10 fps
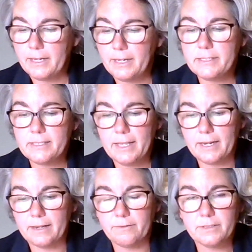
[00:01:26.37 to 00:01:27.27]

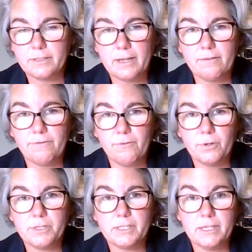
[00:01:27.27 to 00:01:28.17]
enslaved, and
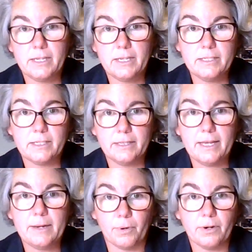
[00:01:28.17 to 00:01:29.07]
forced into
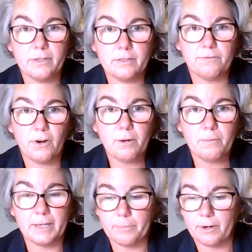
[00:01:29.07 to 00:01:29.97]
labor, into farm
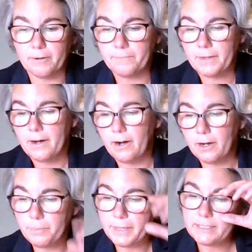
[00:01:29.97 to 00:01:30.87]
labor,
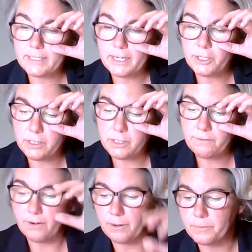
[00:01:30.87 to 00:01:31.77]
on plantations and
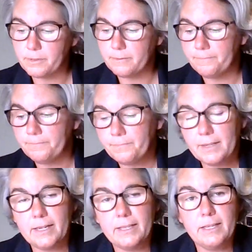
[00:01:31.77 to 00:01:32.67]
farms
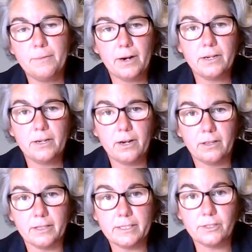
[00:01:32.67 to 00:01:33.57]
in the American
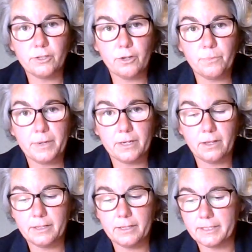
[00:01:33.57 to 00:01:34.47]
colonies and European
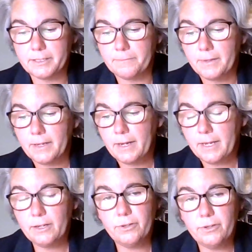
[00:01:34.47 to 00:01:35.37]
colonies,
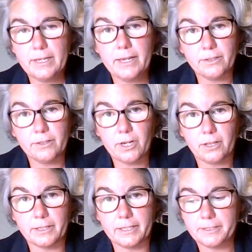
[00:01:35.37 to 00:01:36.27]
including English
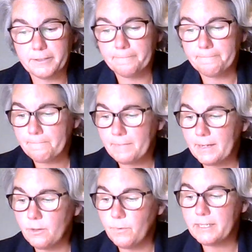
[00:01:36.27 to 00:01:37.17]
colonies
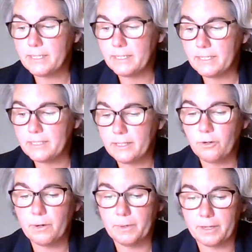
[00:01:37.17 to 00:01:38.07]
in the West Indies and the
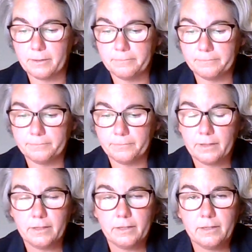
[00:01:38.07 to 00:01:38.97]
Caribbean.
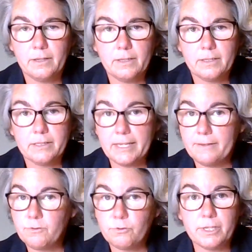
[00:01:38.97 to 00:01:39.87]

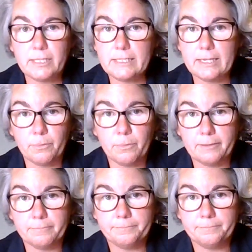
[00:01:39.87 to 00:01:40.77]
Slaves were treated terribly.